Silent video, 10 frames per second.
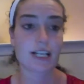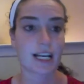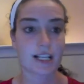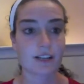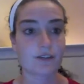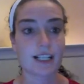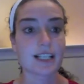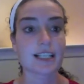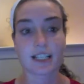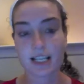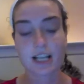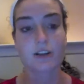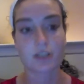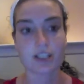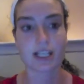add their friends.
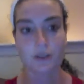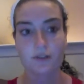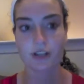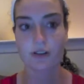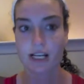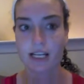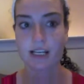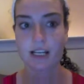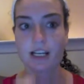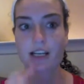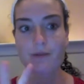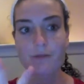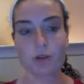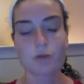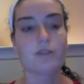It'll suggest for you like
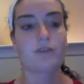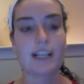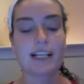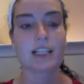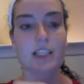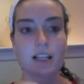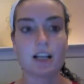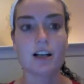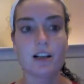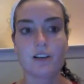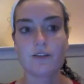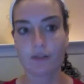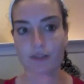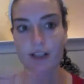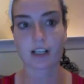mutual friends of
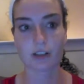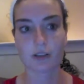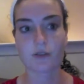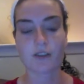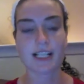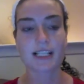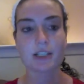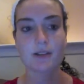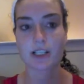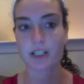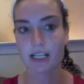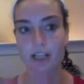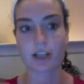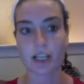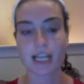your close friends. So I just like
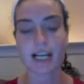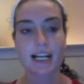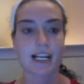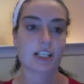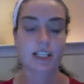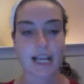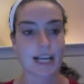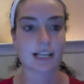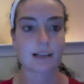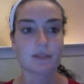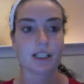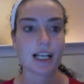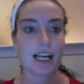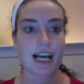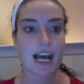look at that and I just add them.
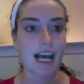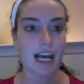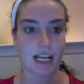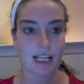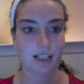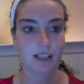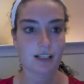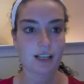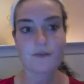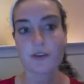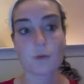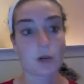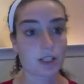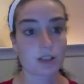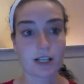And if you
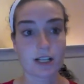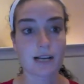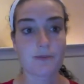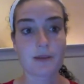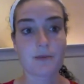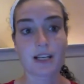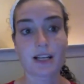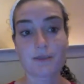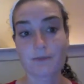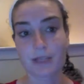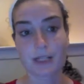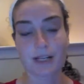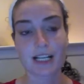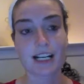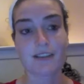want to start
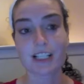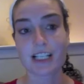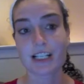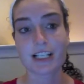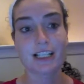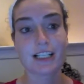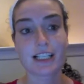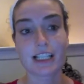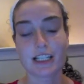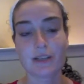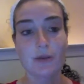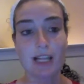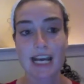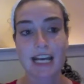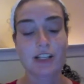Beachbody conversations, it's easy when
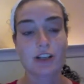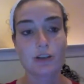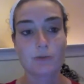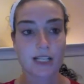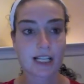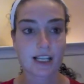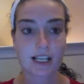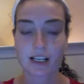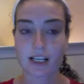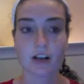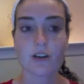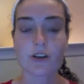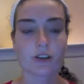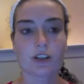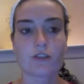they add you. You pretend like you're like, oh,
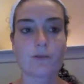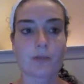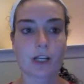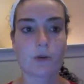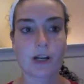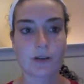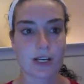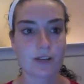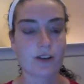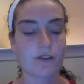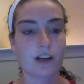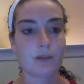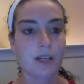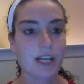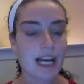you look so familiar. Where do I know you
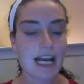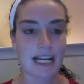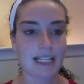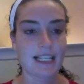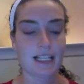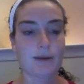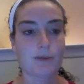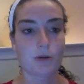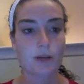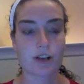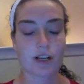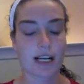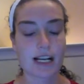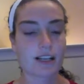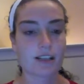from? And I say that to people whether or not
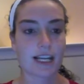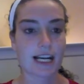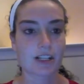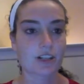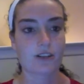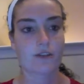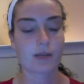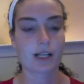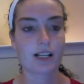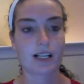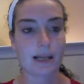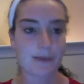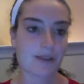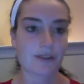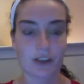they actually look familiar or not. I
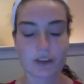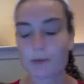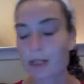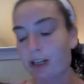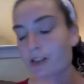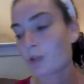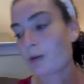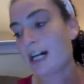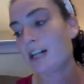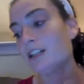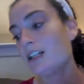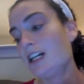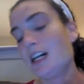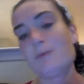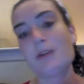mean, everyone looks familiar after a while,
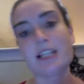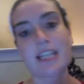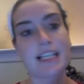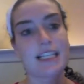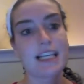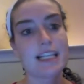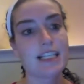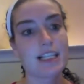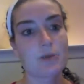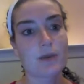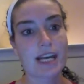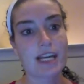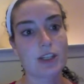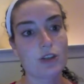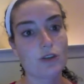but that's the easiest
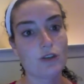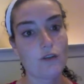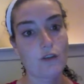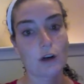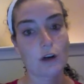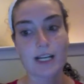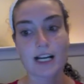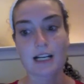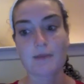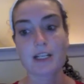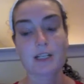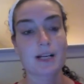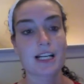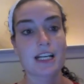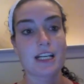way to form a
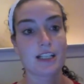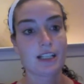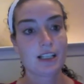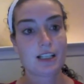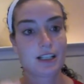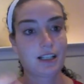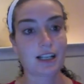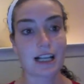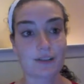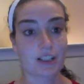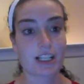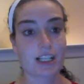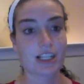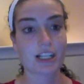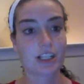non-Beachbody
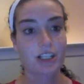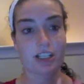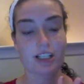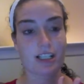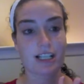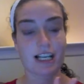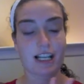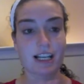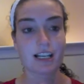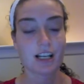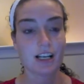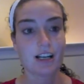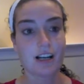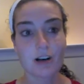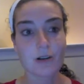conversation, is just to say like,
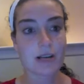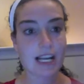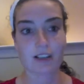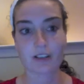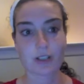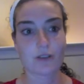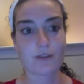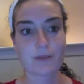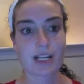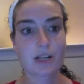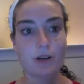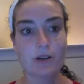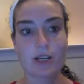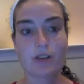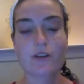oh yeah, you look so familiar. Where do
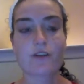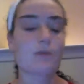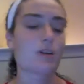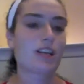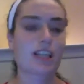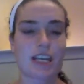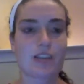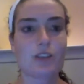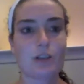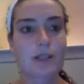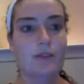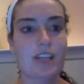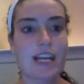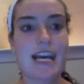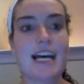I know you from? Or like, thank you so much for
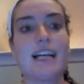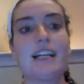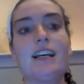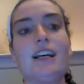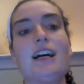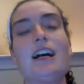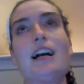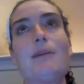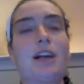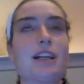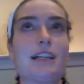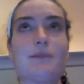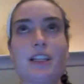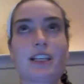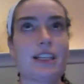the ad. A lot of
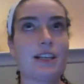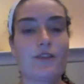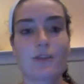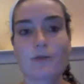times I like say